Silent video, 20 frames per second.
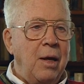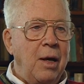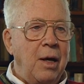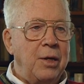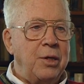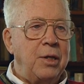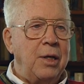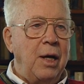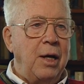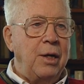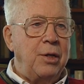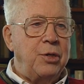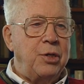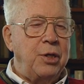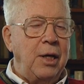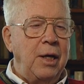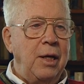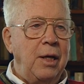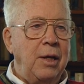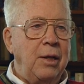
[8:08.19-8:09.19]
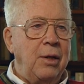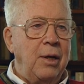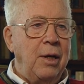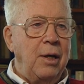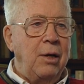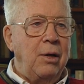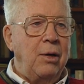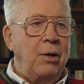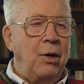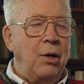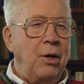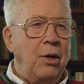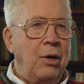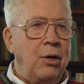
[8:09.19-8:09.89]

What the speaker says: I started skiing there on